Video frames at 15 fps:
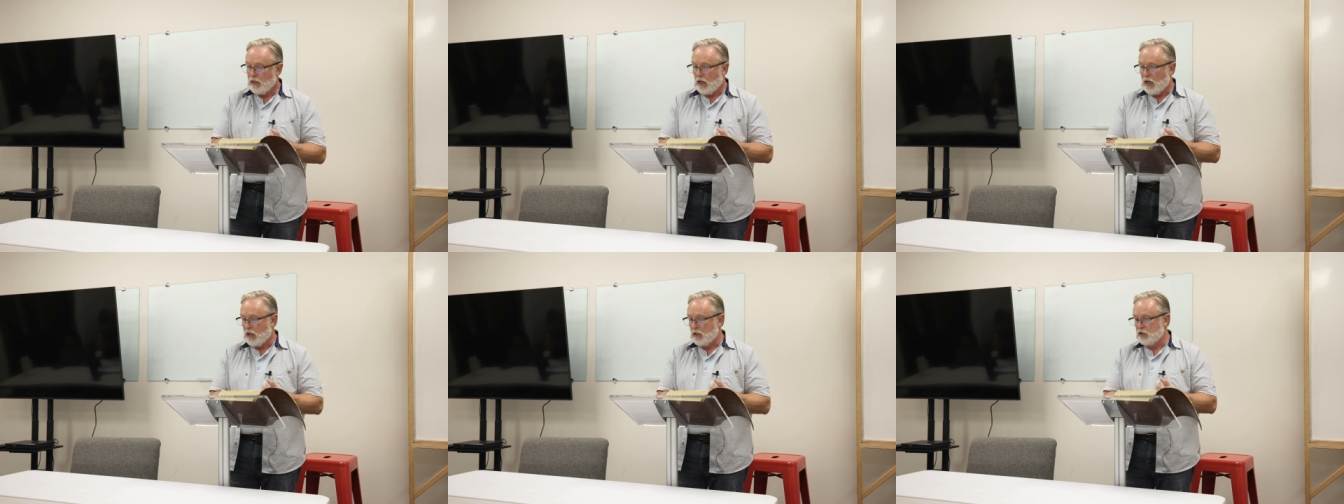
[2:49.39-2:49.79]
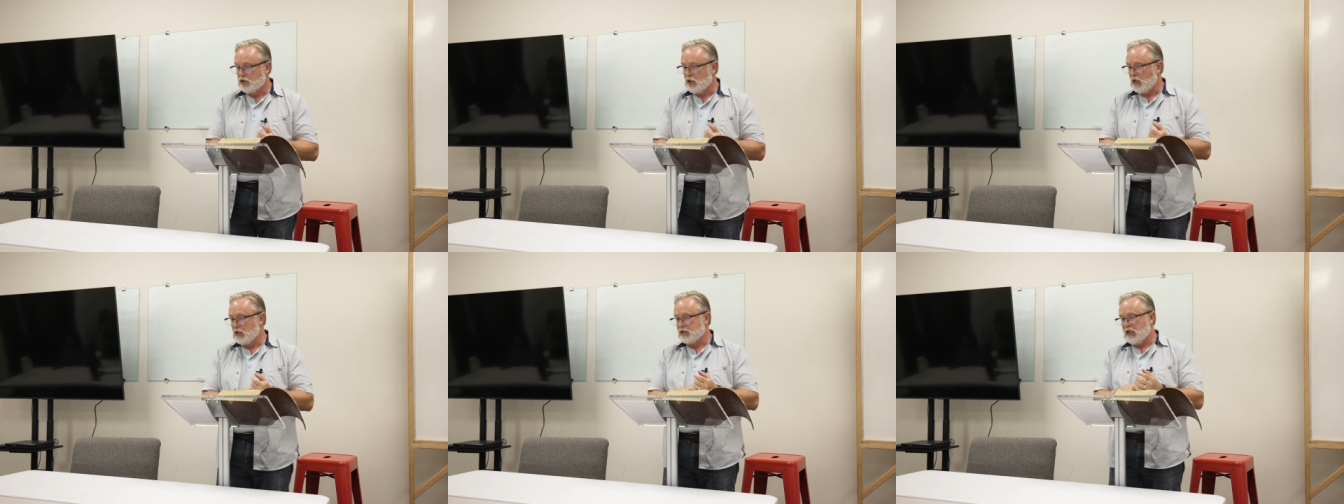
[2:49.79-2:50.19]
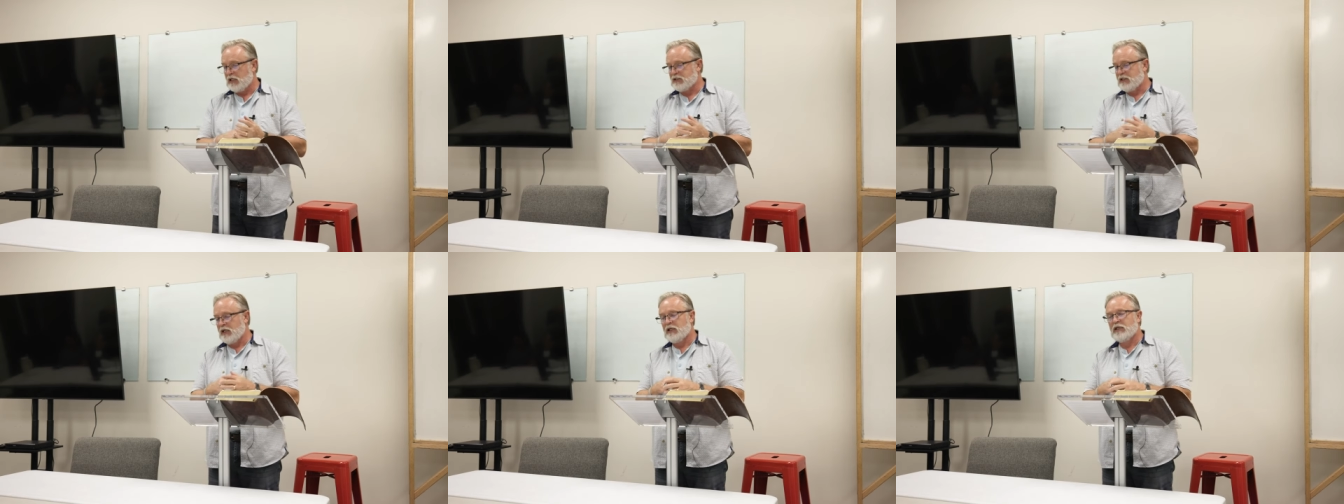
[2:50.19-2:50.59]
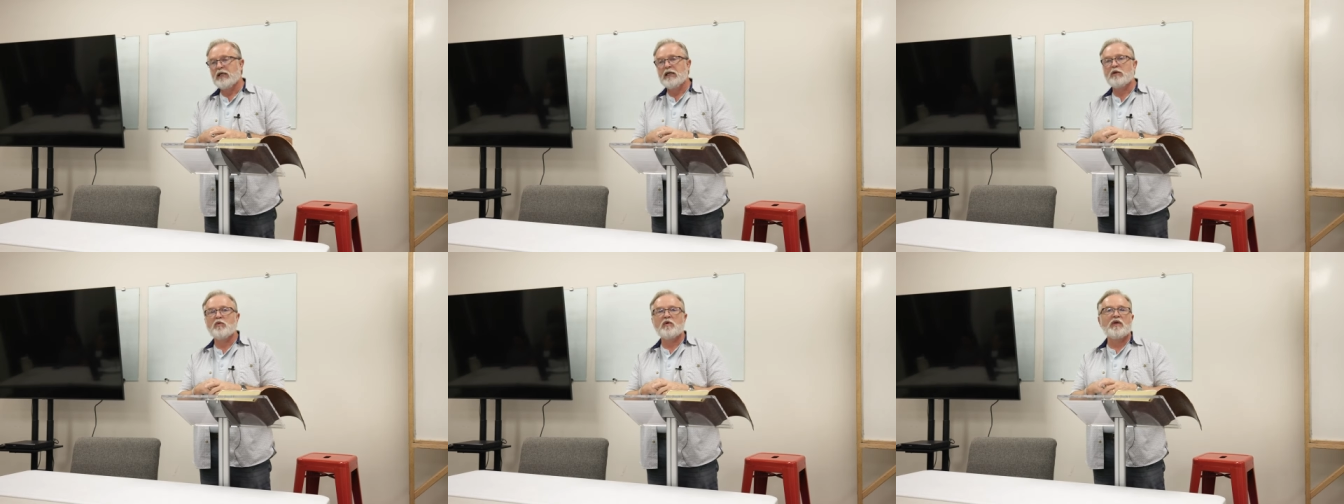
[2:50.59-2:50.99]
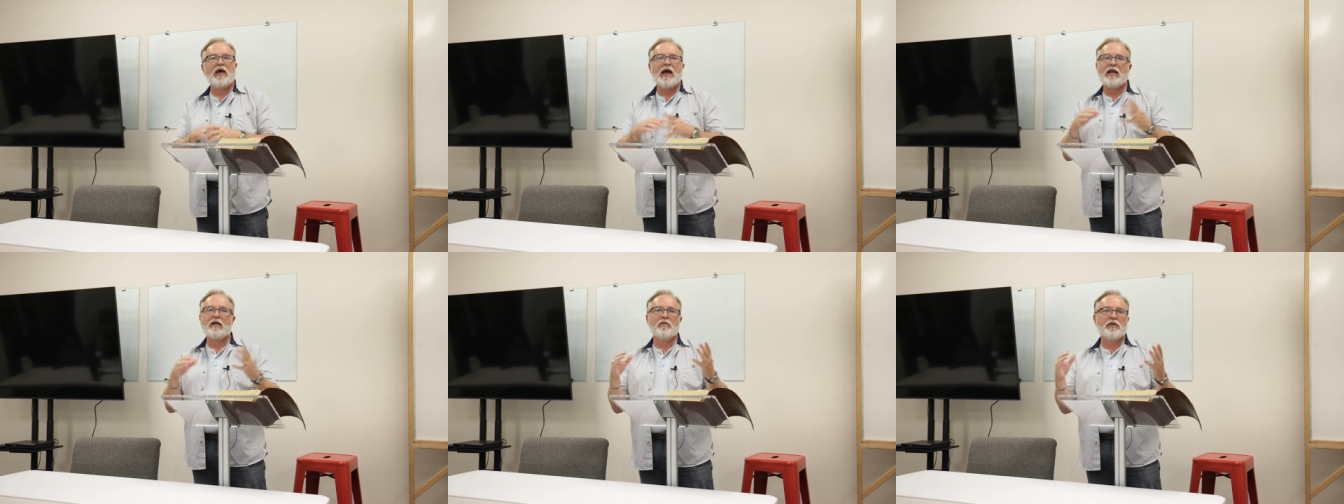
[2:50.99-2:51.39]
uh, just as He did with
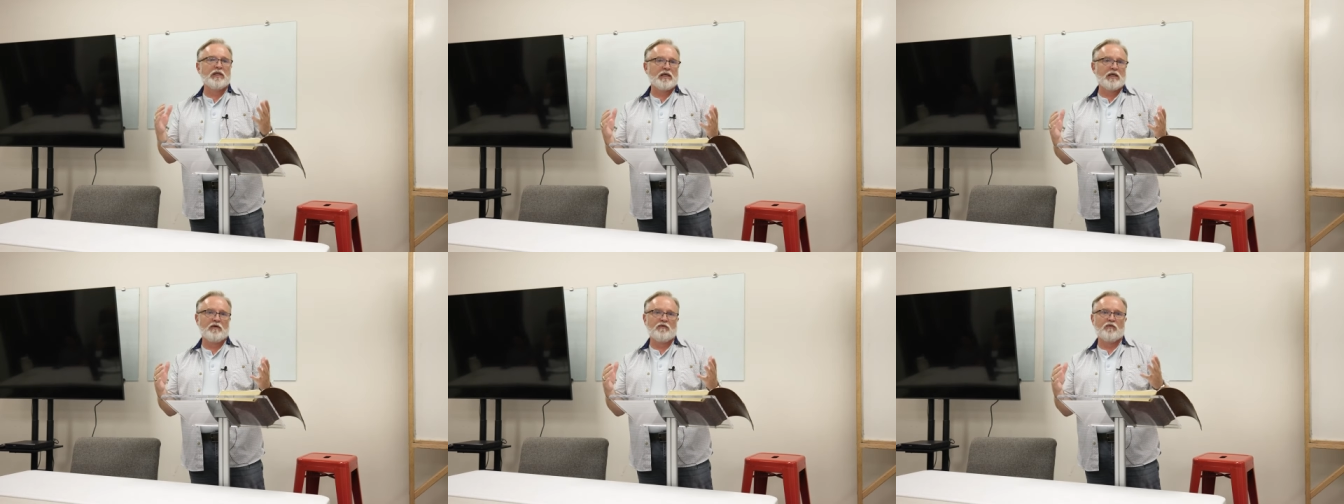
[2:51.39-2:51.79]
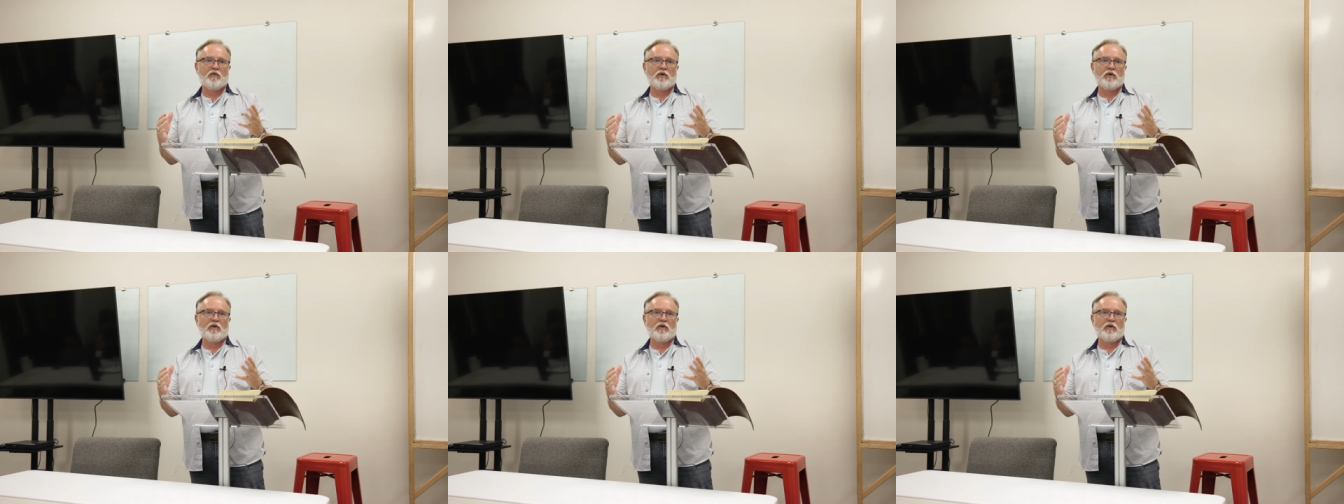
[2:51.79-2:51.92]
Adam and Eve.